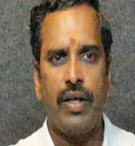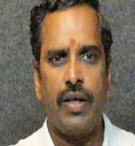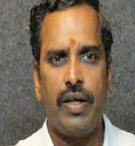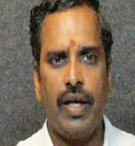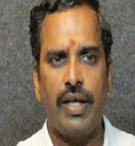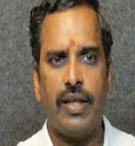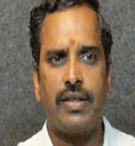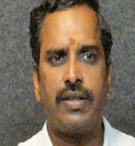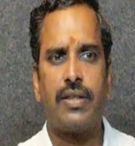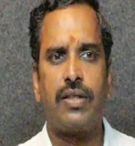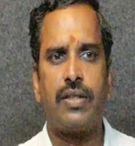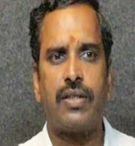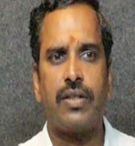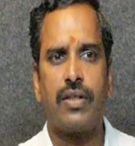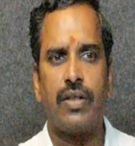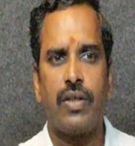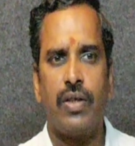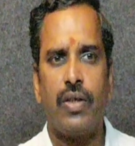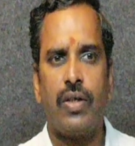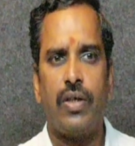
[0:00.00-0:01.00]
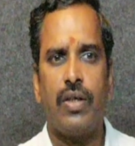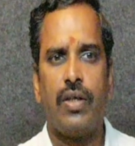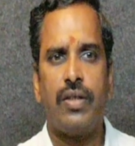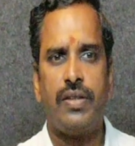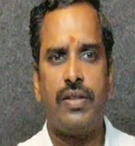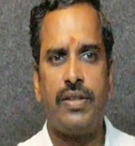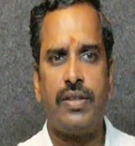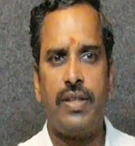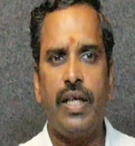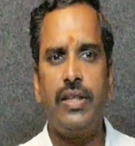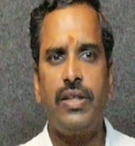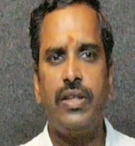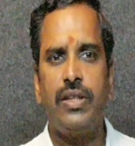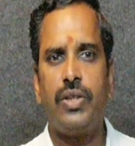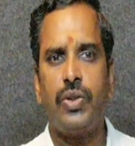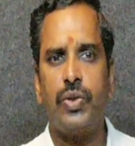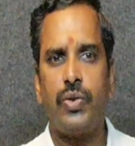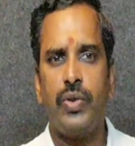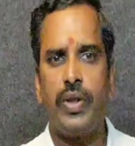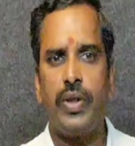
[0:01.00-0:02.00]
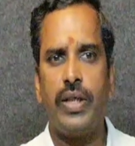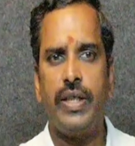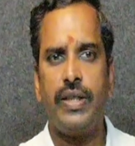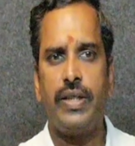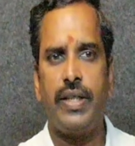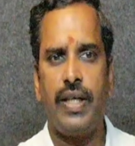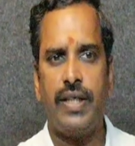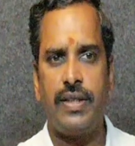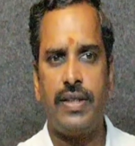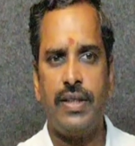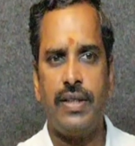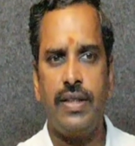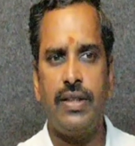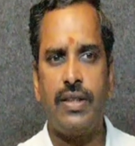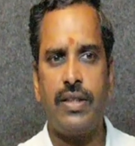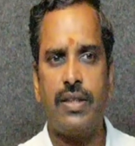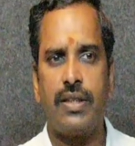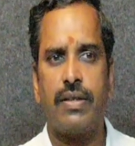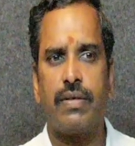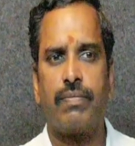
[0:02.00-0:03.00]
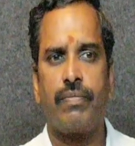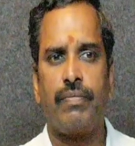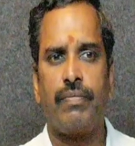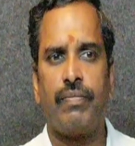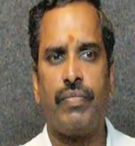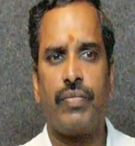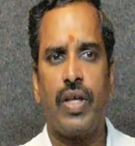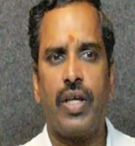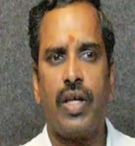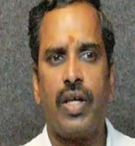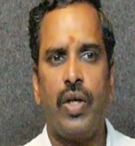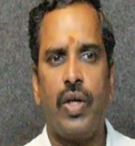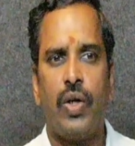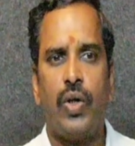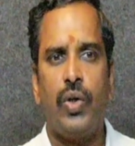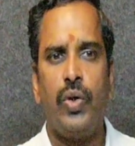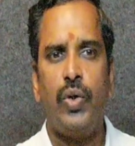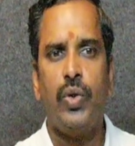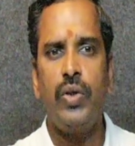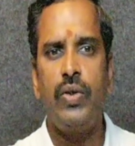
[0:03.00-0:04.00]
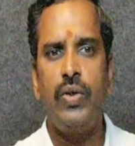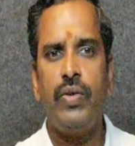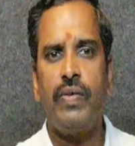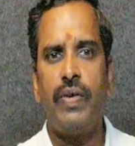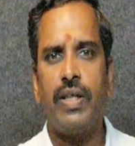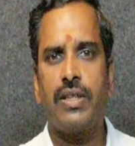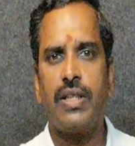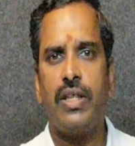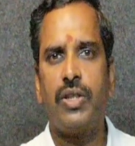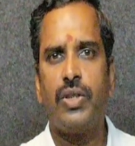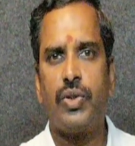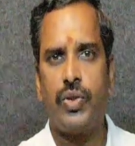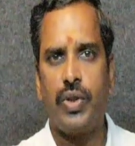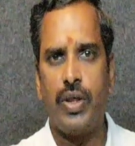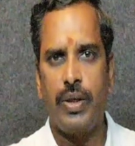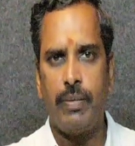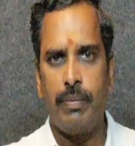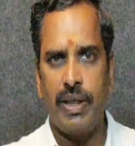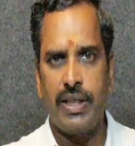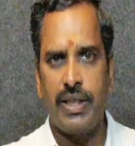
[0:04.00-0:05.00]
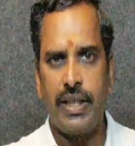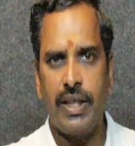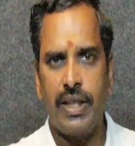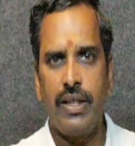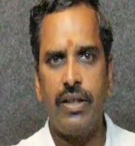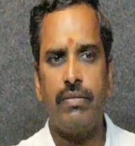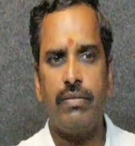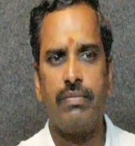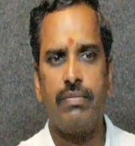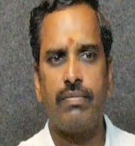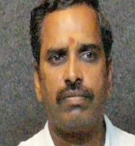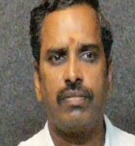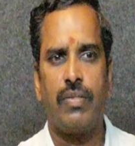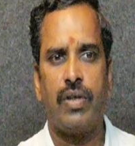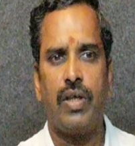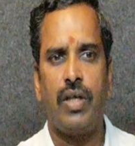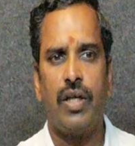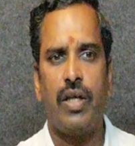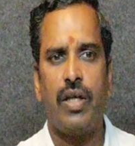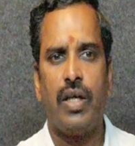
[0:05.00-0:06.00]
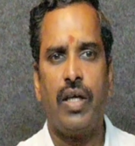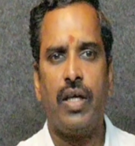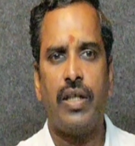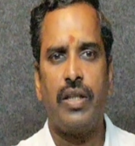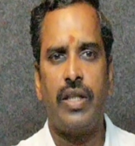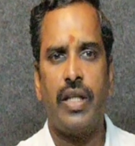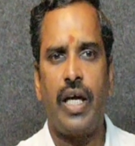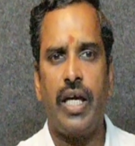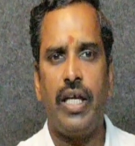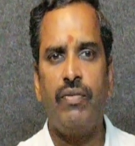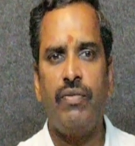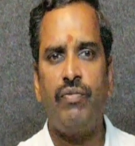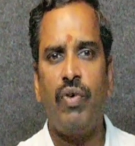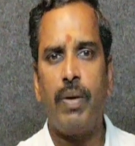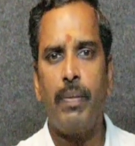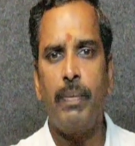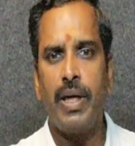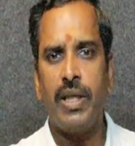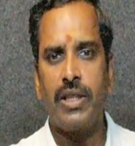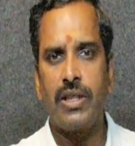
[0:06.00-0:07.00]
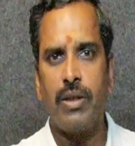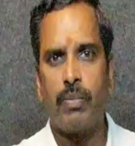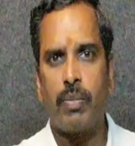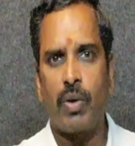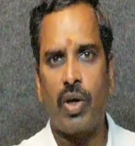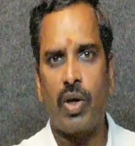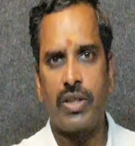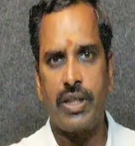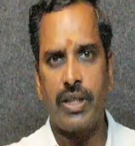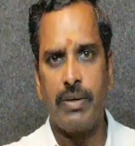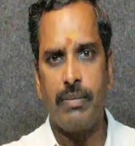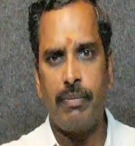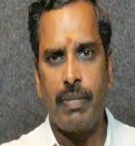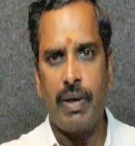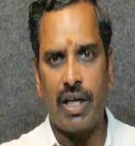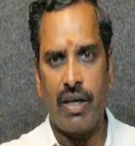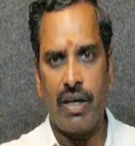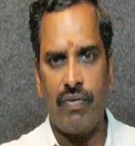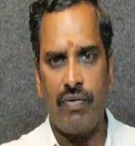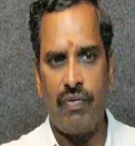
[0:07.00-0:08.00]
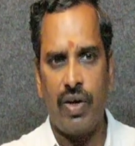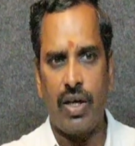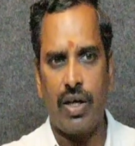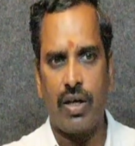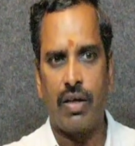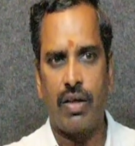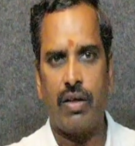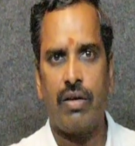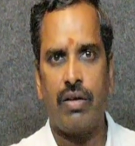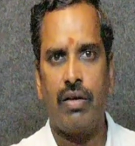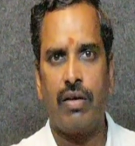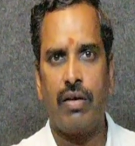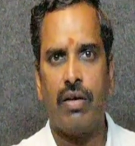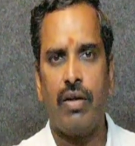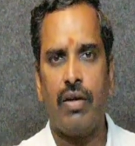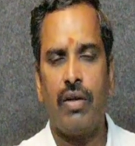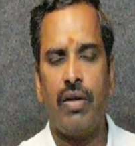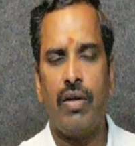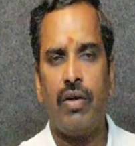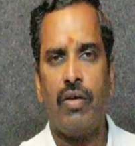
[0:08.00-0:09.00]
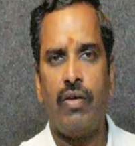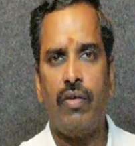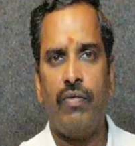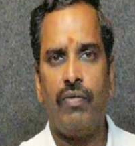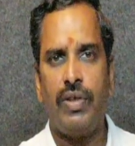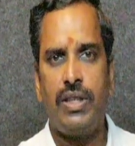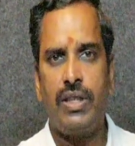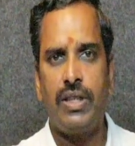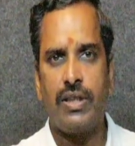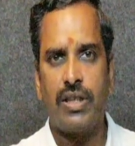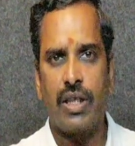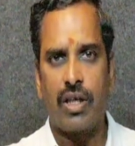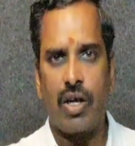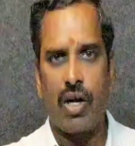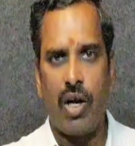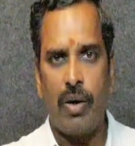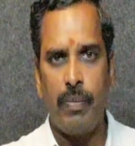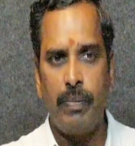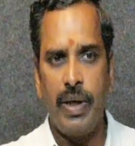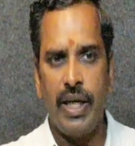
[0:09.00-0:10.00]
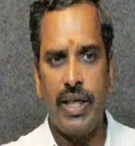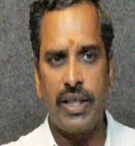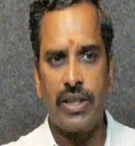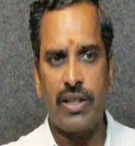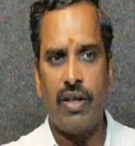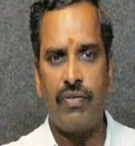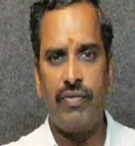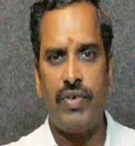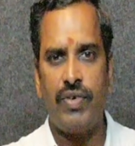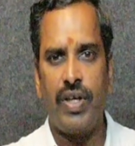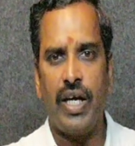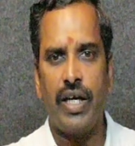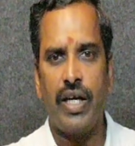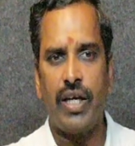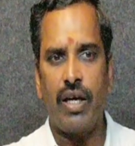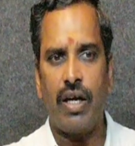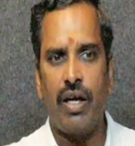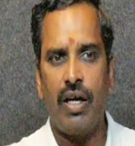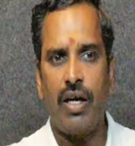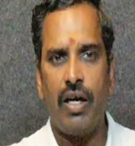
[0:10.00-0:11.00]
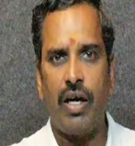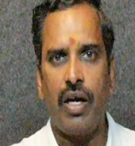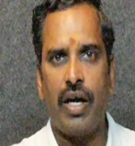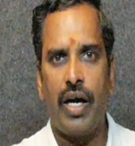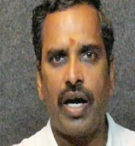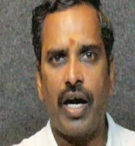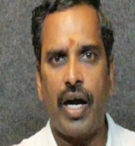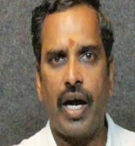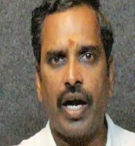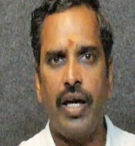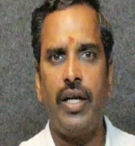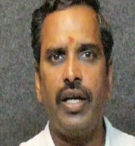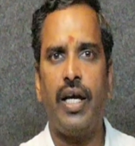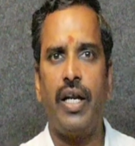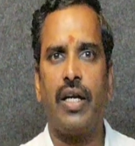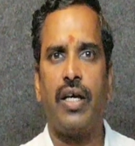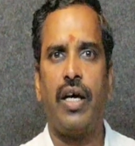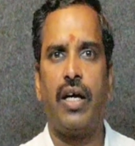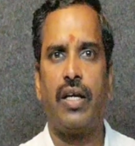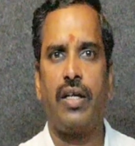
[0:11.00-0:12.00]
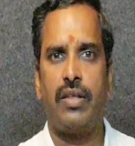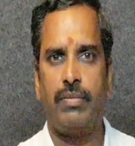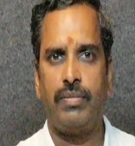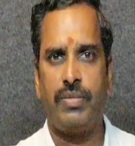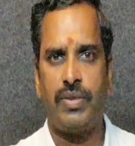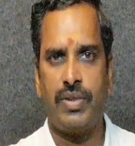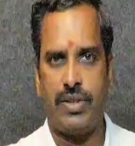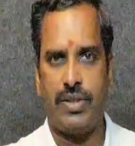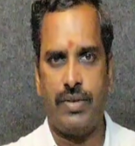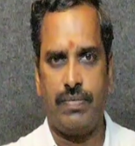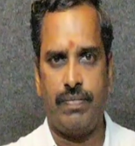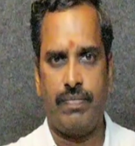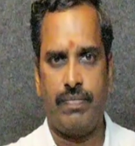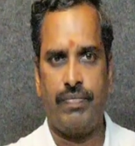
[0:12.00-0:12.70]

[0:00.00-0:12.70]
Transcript: Yes. Church-Turing thesis, universal Turing machine, the information processing metaphor, which is a combination of data and algorithms.